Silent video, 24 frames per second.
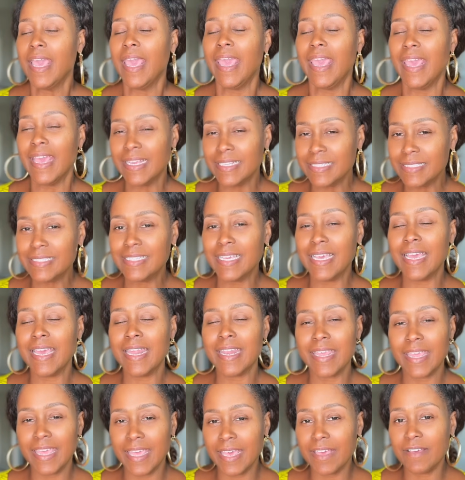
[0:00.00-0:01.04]
it
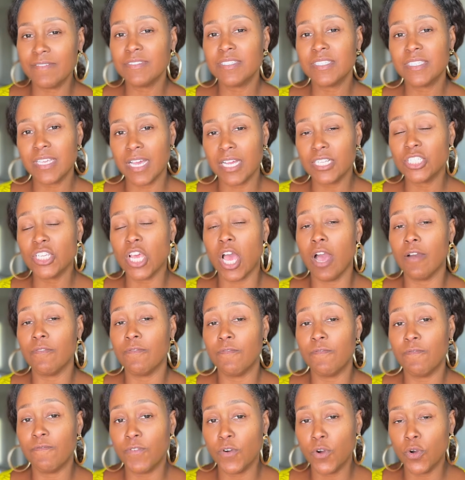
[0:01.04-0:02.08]
did give such a
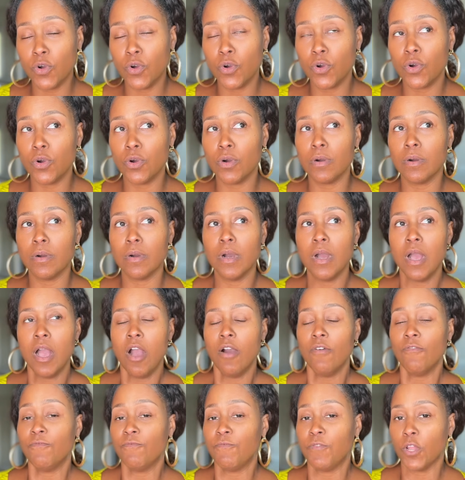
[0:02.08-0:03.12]
full,
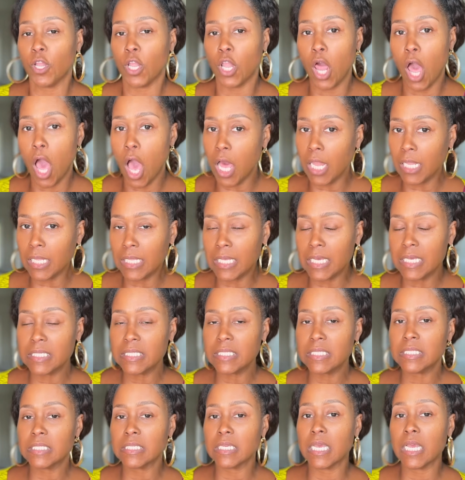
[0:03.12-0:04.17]

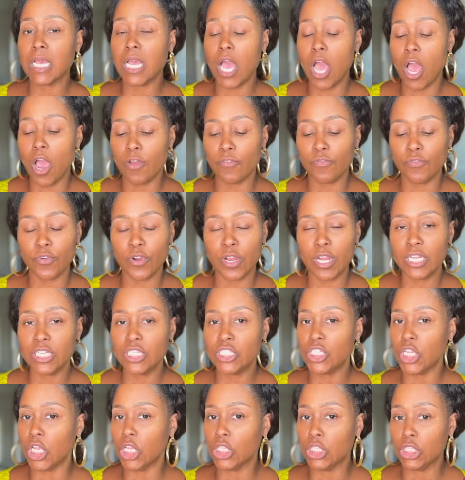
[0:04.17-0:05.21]
flawless
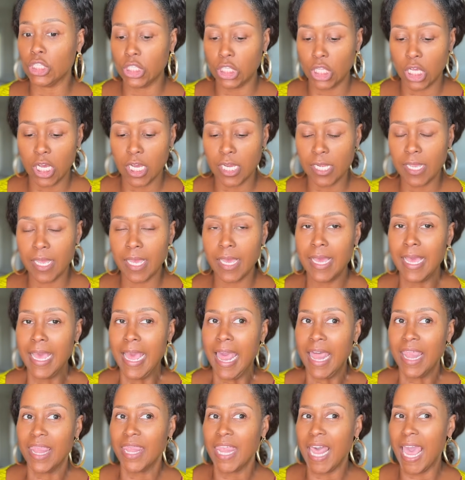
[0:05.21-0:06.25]
coverage look
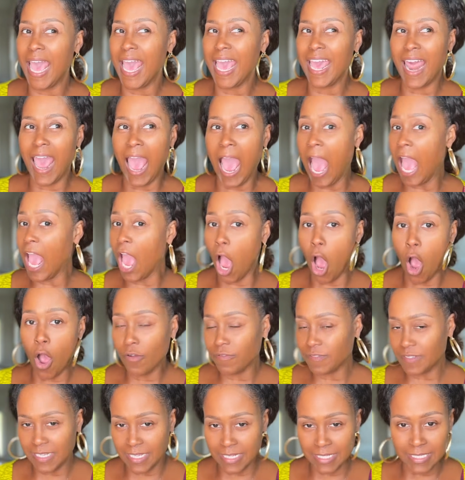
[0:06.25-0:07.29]
that I
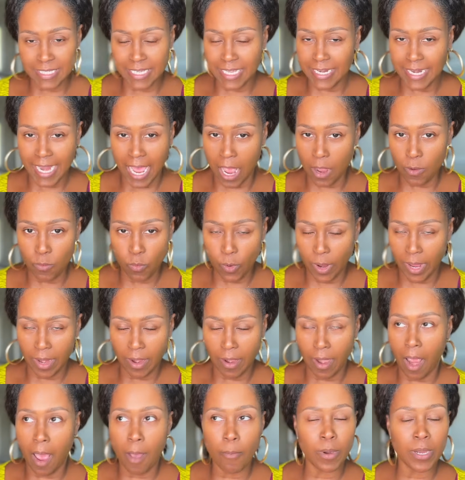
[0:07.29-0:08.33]
often did not
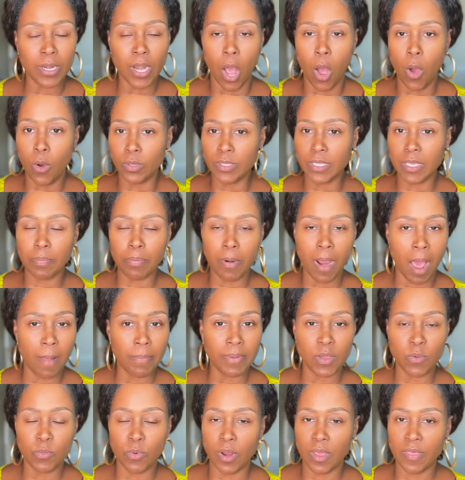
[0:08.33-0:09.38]
wear. I would only
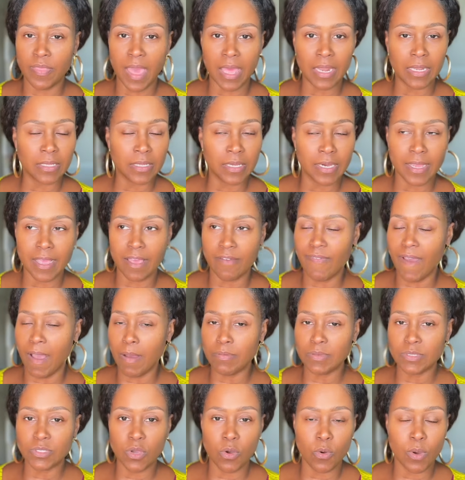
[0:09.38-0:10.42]
probably wear that look if I
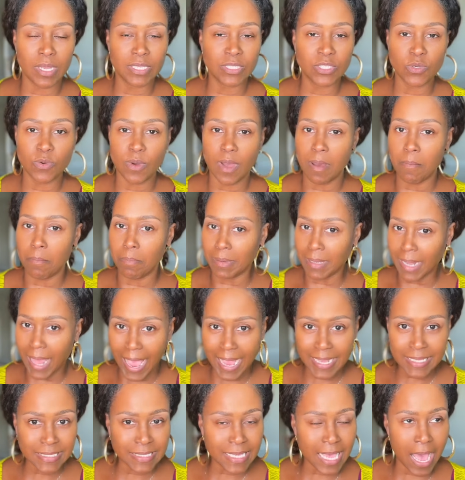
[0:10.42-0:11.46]
was going to a black
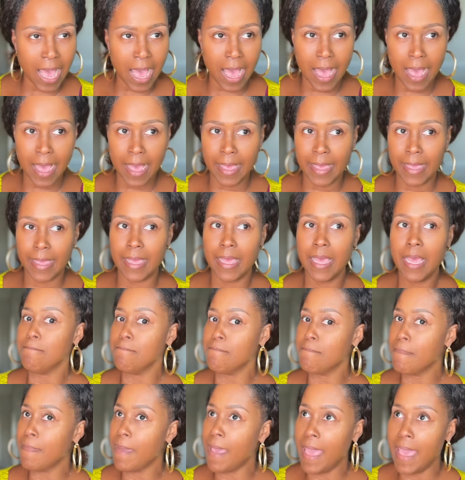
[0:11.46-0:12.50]
tie,
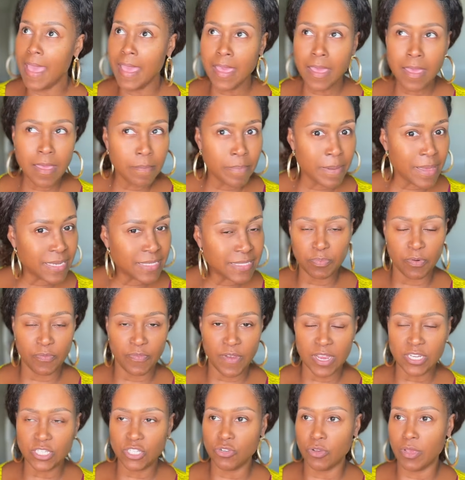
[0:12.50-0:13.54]
maybe
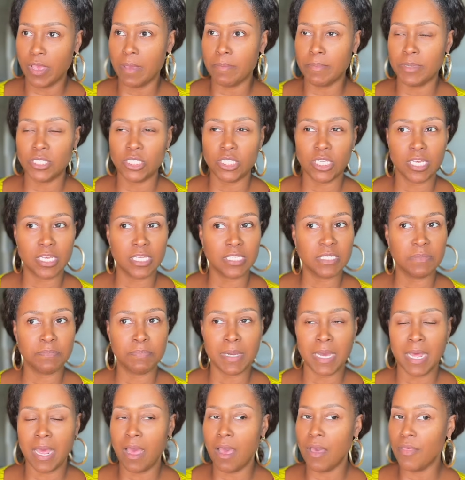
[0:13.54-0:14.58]
professional images,
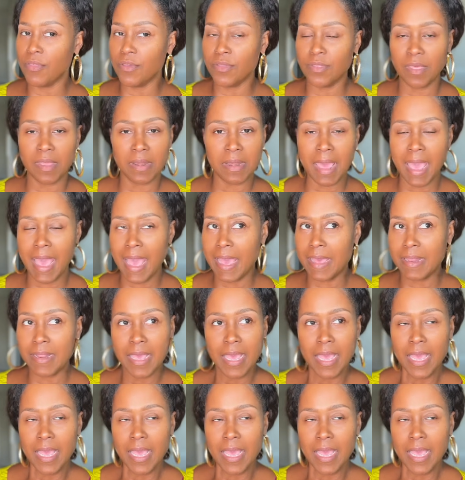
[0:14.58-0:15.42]
but other than that,